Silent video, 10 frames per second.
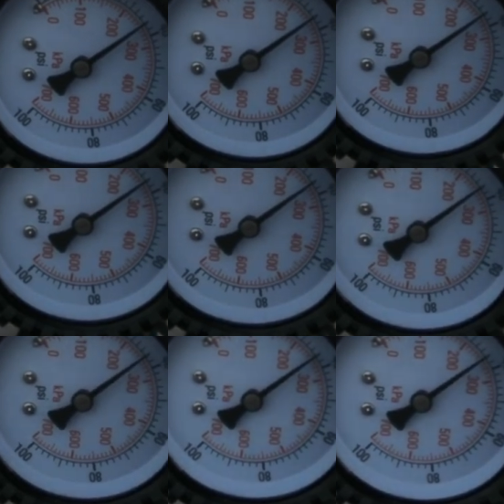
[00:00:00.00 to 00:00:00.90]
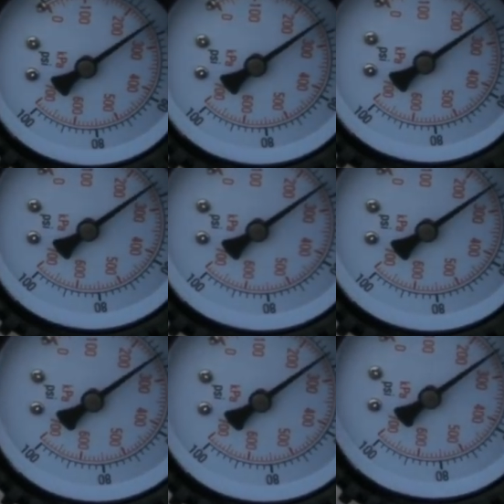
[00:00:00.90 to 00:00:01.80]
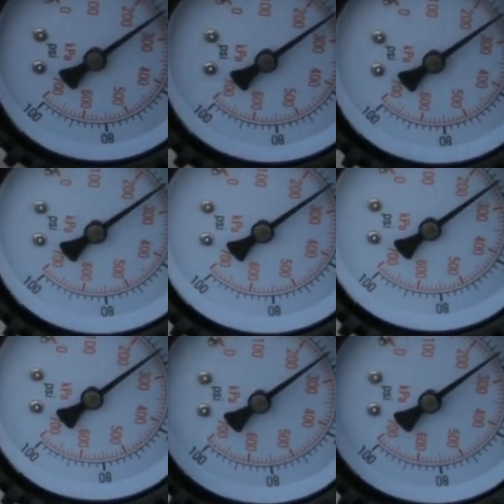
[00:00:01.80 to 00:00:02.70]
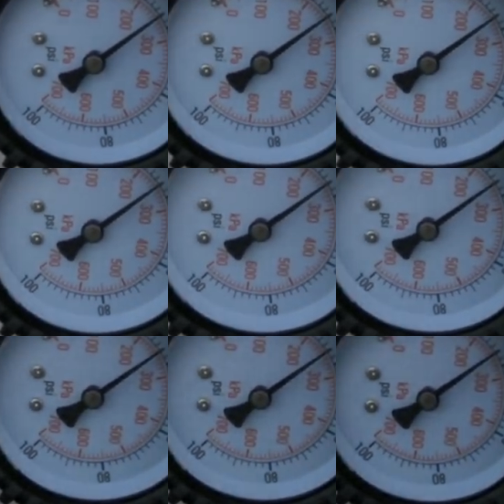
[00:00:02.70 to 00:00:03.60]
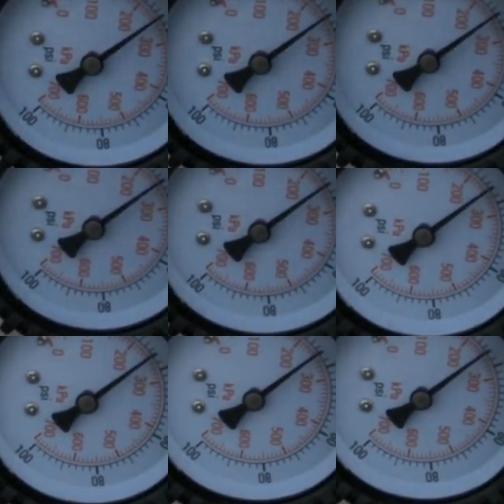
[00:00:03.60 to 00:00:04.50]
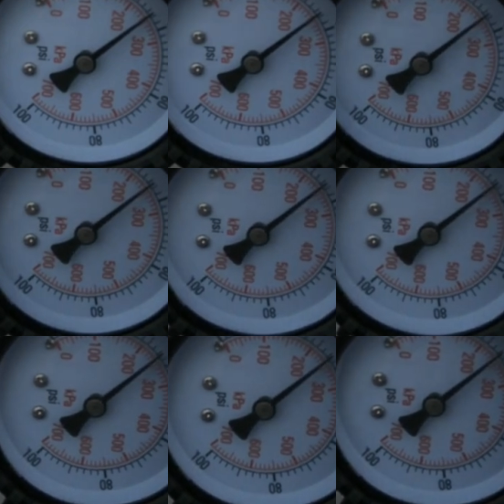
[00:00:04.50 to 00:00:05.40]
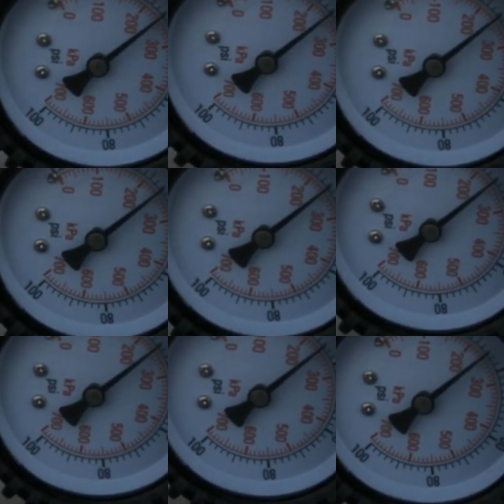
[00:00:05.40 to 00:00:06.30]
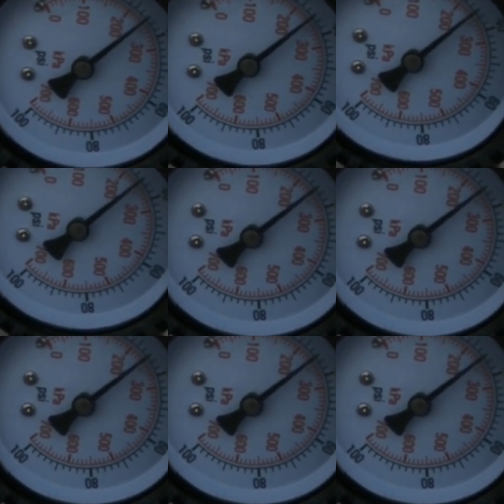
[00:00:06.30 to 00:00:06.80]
Nothing is said.